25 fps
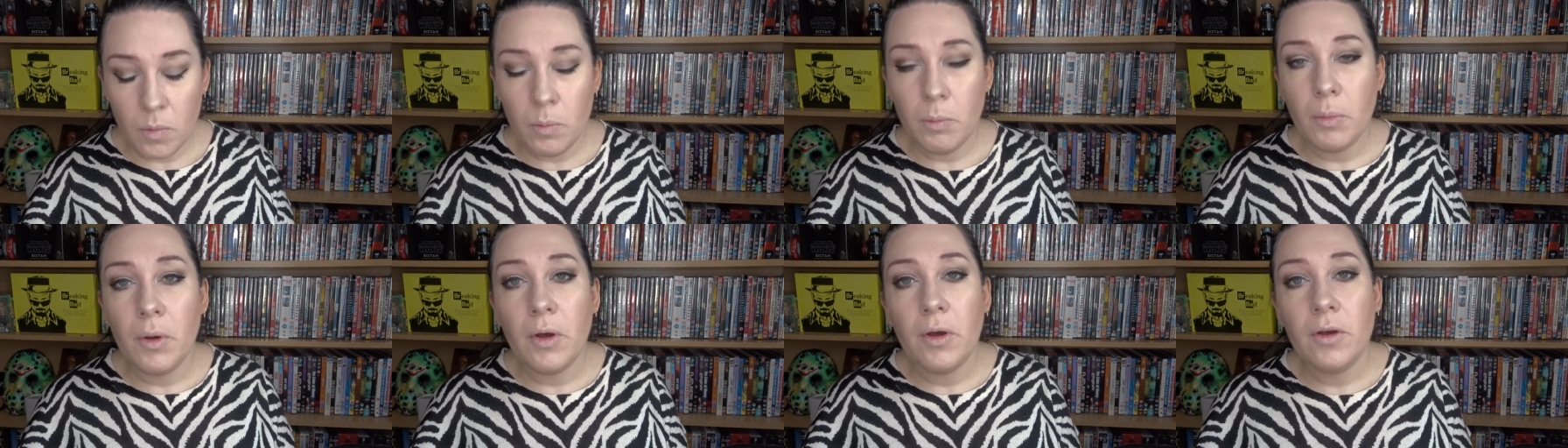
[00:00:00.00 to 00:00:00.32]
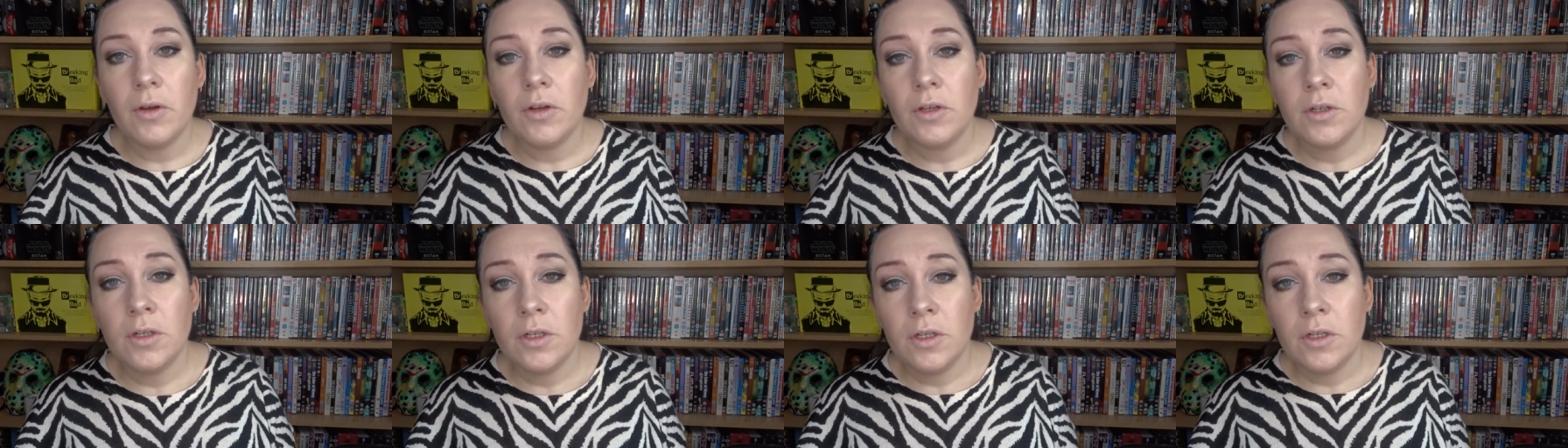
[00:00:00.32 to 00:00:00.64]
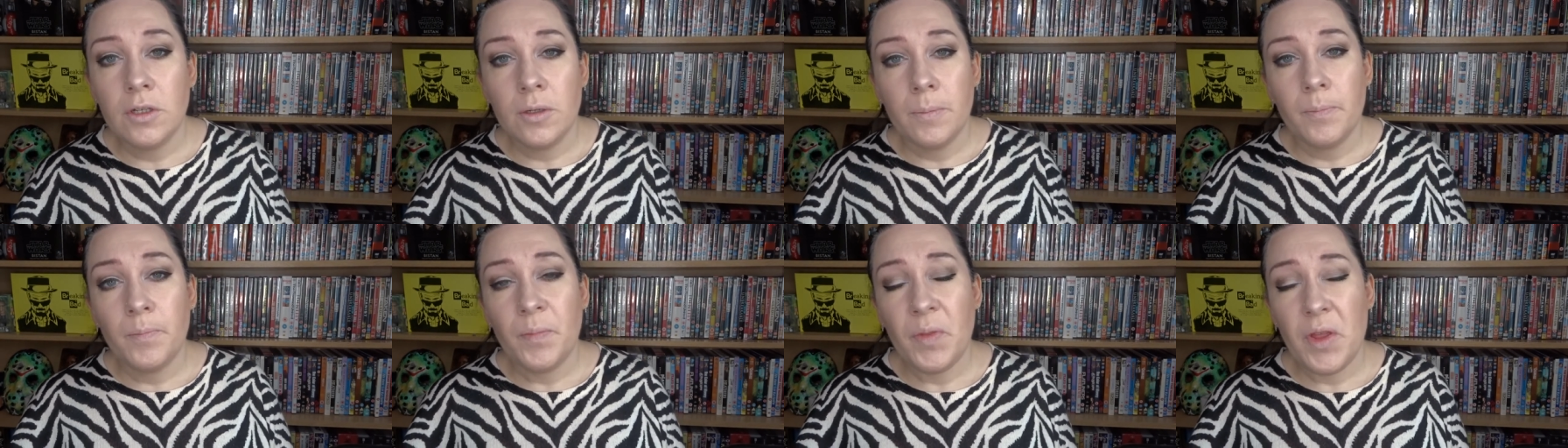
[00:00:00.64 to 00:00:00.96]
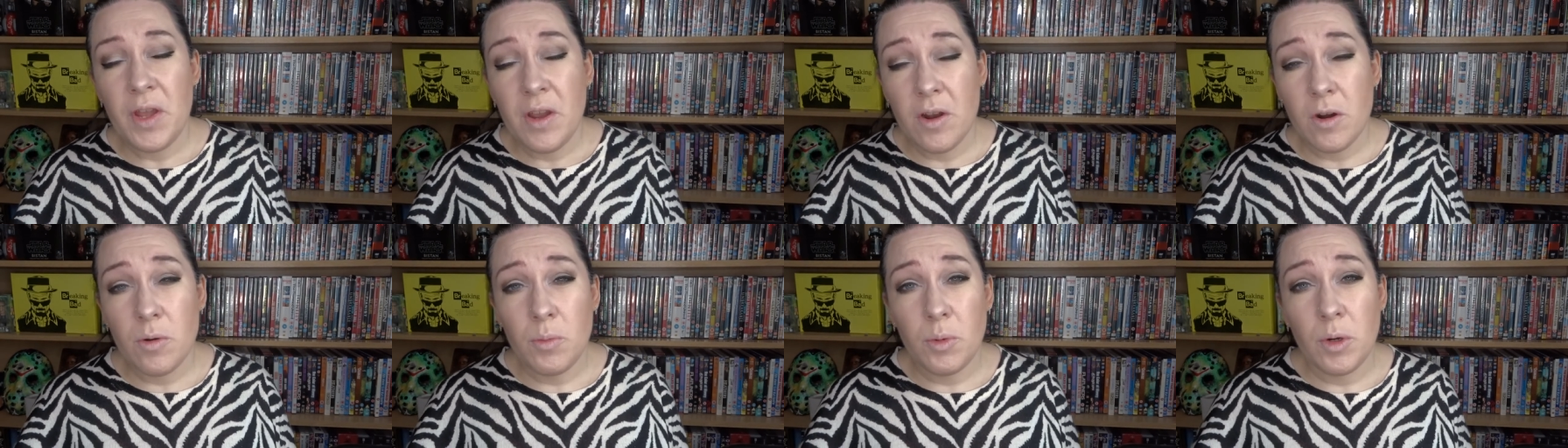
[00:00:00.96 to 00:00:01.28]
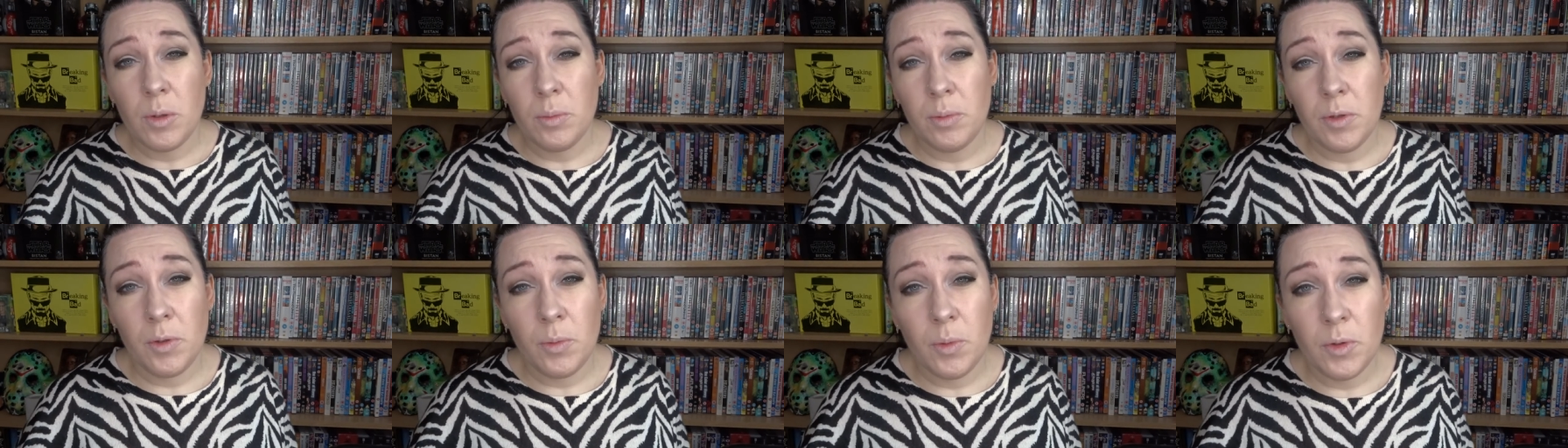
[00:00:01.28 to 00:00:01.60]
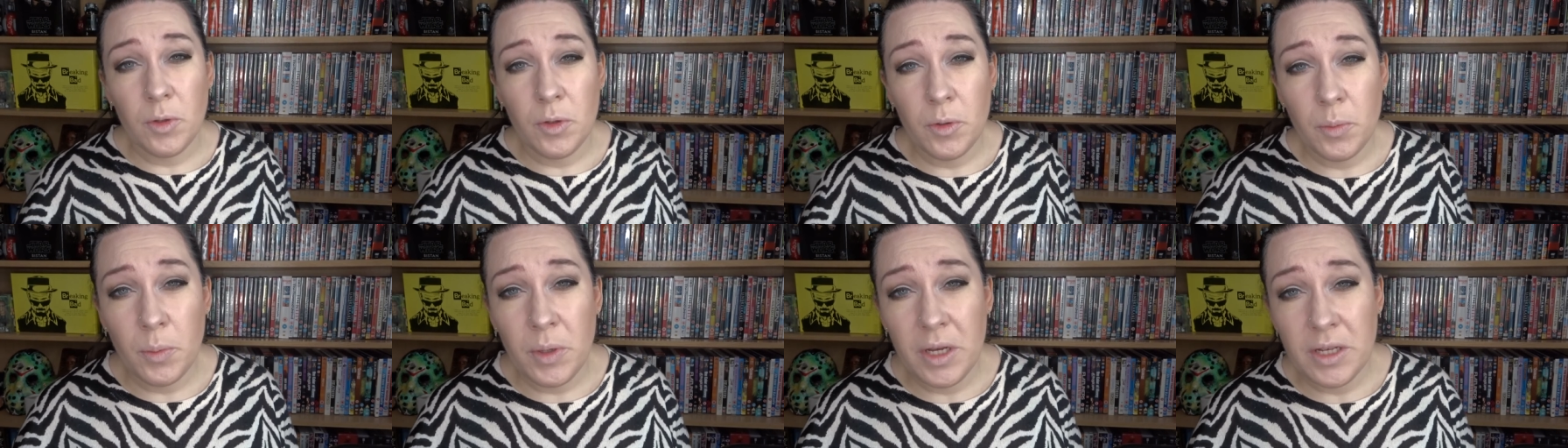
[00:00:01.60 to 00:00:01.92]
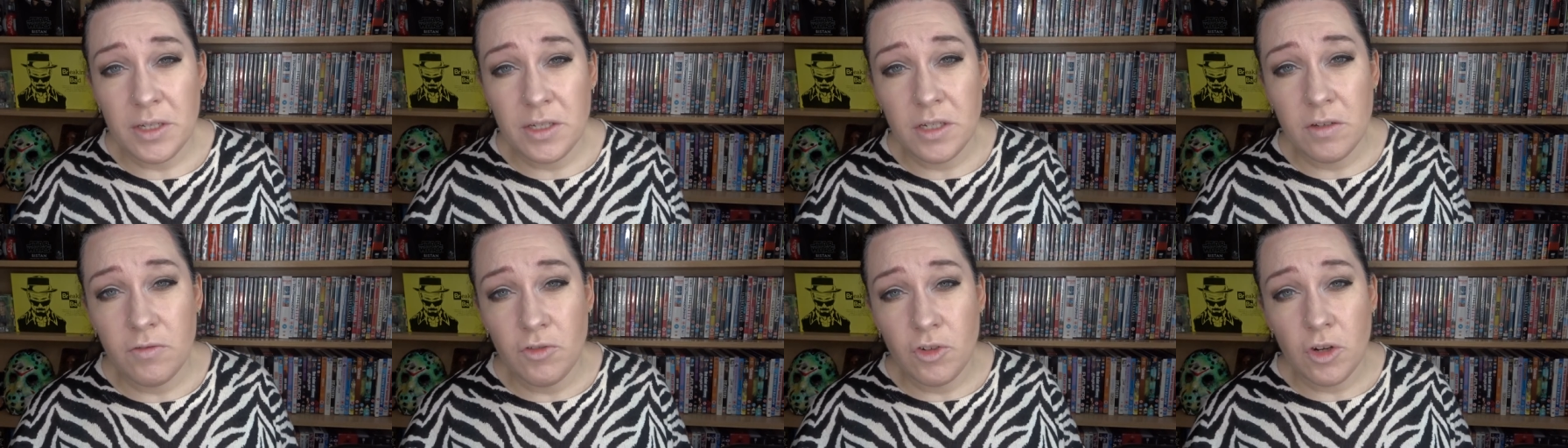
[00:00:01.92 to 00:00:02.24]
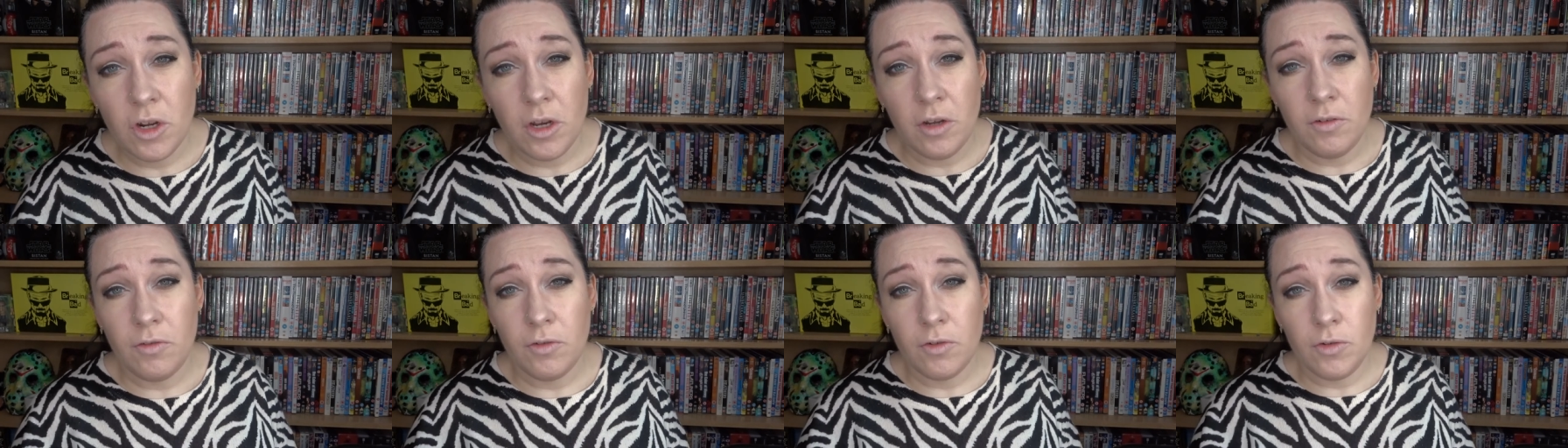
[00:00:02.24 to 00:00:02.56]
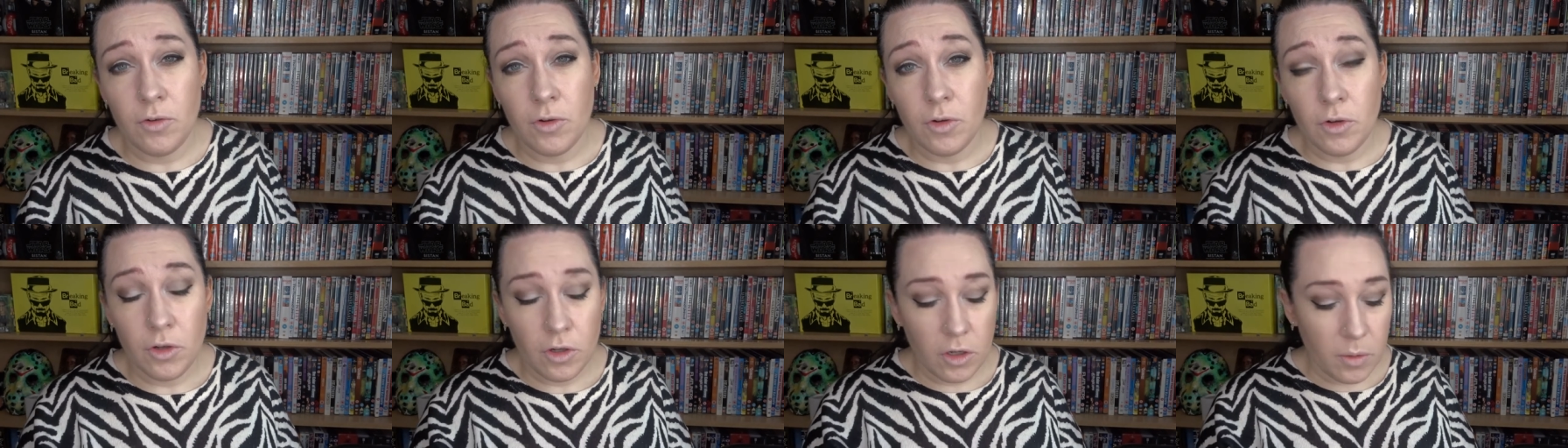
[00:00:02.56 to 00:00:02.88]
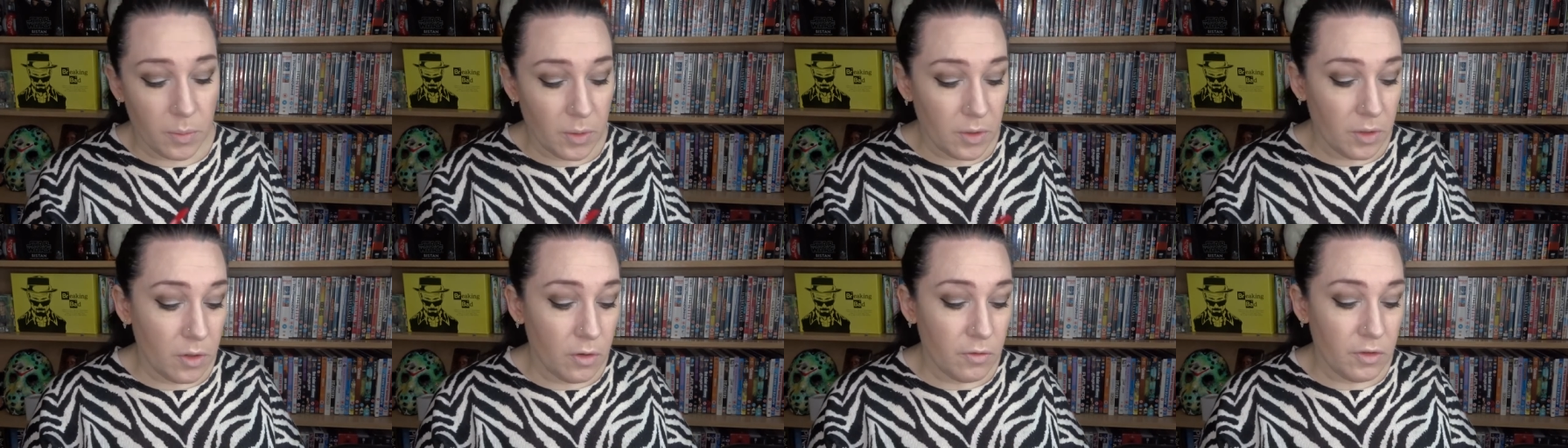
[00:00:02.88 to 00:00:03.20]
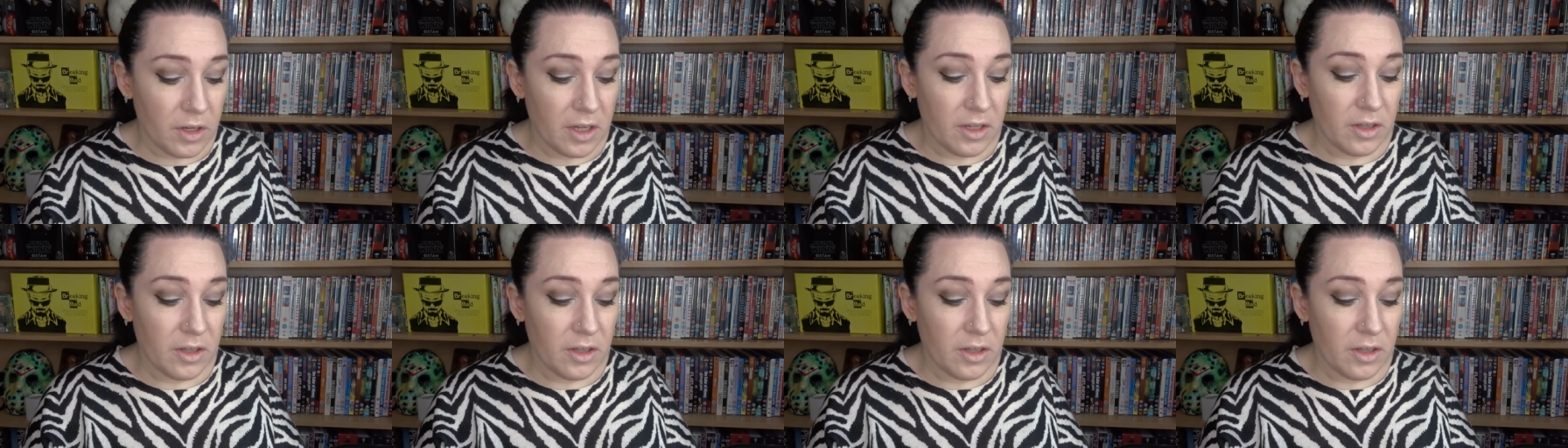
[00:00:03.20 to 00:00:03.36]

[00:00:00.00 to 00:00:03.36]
but they are probably one of the best I've tried for not coming off,